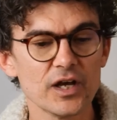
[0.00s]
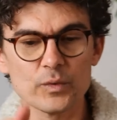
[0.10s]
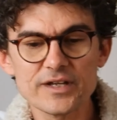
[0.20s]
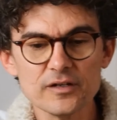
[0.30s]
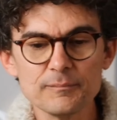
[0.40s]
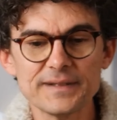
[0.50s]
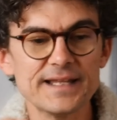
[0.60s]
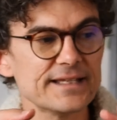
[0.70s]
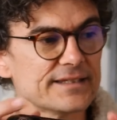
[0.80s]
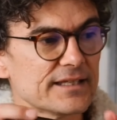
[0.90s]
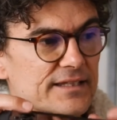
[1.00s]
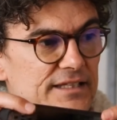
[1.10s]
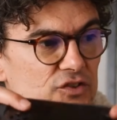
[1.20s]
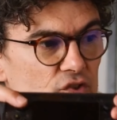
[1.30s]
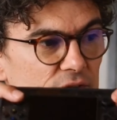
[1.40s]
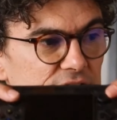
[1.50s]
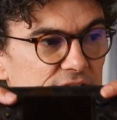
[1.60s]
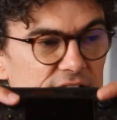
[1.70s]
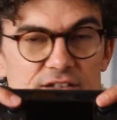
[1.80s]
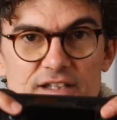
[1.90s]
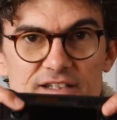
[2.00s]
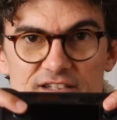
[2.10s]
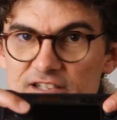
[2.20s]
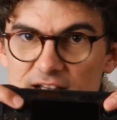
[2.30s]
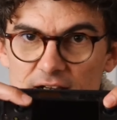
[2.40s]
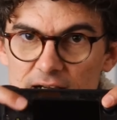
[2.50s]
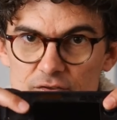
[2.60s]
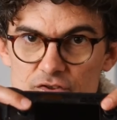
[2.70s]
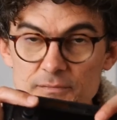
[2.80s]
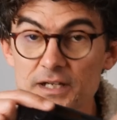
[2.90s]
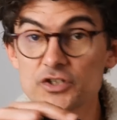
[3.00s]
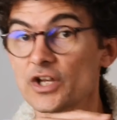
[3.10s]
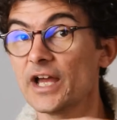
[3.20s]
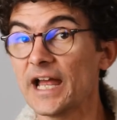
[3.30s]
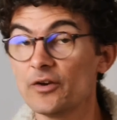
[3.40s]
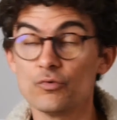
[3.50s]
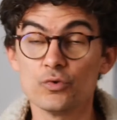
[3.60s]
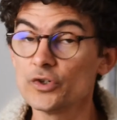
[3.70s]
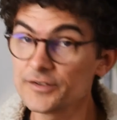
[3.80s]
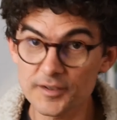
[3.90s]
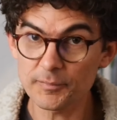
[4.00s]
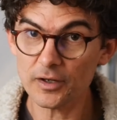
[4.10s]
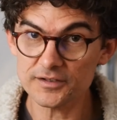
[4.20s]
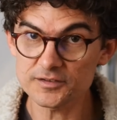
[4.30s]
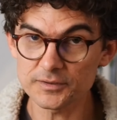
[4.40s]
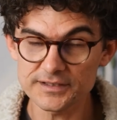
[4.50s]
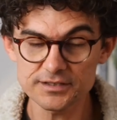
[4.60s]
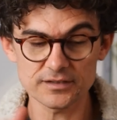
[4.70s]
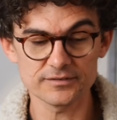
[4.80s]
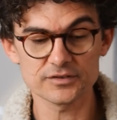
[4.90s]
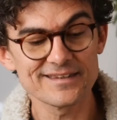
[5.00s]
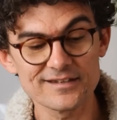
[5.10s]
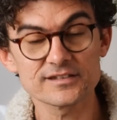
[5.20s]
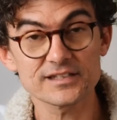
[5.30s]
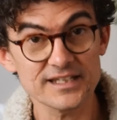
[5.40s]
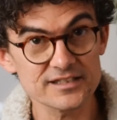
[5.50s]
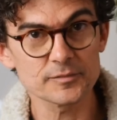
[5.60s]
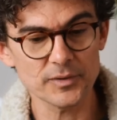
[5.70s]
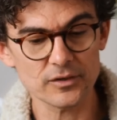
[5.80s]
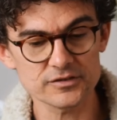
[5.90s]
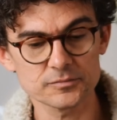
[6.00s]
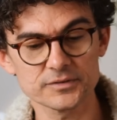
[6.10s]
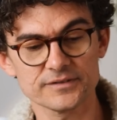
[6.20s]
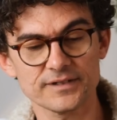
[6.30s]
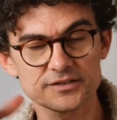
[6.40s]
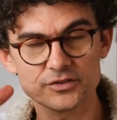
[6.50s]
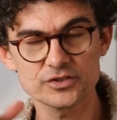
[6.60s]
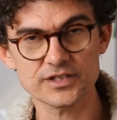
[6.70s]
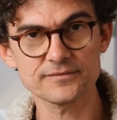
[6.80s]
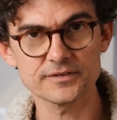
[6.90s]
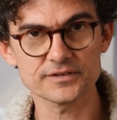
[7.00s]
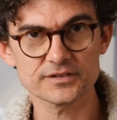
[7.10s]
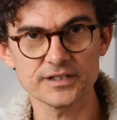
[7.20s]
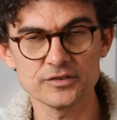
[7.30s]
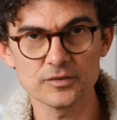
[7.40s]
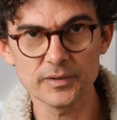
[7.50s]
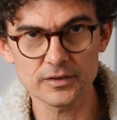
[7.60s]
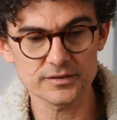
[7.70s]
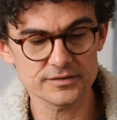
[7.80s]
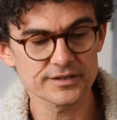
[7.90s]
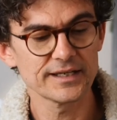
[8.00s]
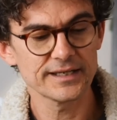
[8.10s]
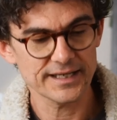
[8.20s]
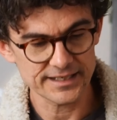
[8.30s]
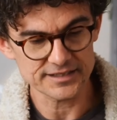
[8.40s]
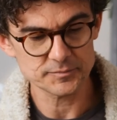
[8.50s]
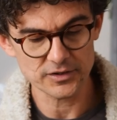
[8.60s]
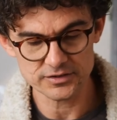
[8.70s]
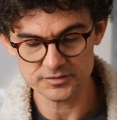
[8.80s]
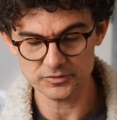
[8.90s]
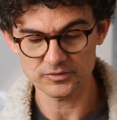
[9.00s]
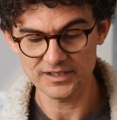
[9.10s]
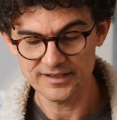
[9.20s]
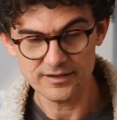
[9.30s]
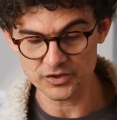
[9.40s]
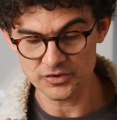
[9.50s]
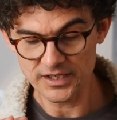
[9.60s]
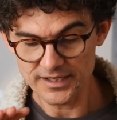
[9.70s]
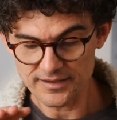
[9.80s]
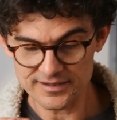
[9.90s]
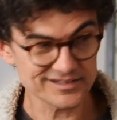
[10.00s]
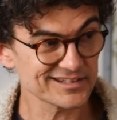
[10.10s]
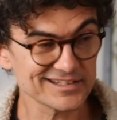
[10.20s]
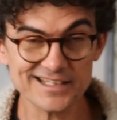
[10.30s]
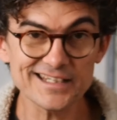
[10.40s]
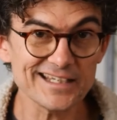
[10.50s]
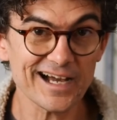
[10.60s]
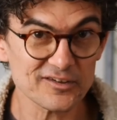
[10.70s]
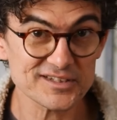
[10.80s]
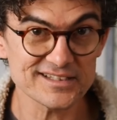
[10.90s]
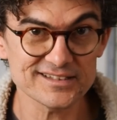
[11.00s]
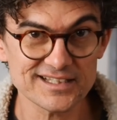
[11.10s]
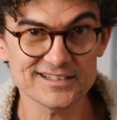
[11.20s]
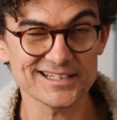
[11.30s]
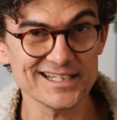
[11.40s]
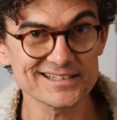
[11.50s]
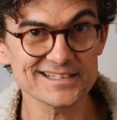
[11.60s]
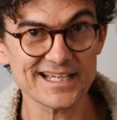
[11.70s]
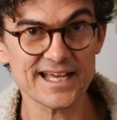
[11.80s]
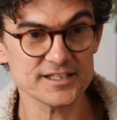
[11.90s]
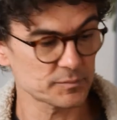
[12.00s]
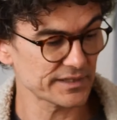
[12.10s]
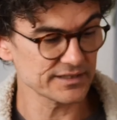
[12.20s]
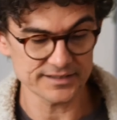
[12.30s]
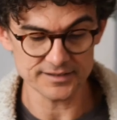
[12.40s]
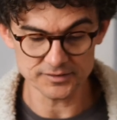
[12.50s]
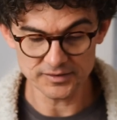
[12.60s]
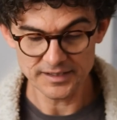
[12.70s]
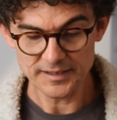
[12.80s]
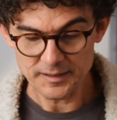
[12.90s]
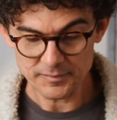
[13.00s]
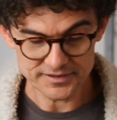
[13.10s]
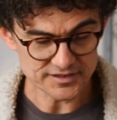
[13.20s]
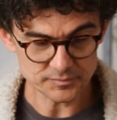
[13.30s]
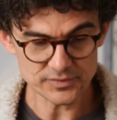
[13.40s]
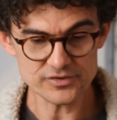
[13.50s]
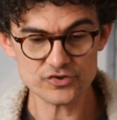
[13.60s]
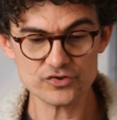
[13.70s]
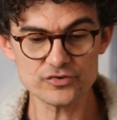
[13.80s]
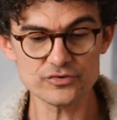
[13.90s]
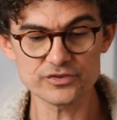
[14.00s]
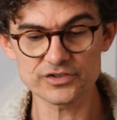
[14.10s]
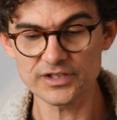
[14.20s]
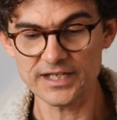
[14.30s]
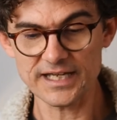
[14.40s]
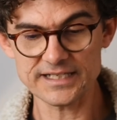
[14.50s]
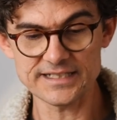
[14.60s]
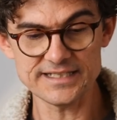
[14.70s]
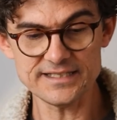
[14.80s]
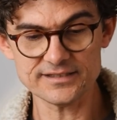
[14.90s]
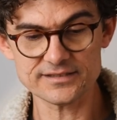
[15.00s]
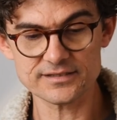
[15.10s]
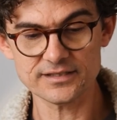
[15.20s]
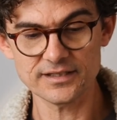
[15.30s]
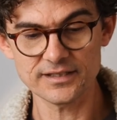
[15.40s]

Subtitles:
we complained that these joysticks stuck out too much and ruined the pocketability of it. This is a pocketable device. You shove this in your pocket and it's pocketable. So the sticky outy sticks isn't as big a deal, but this protrudes at least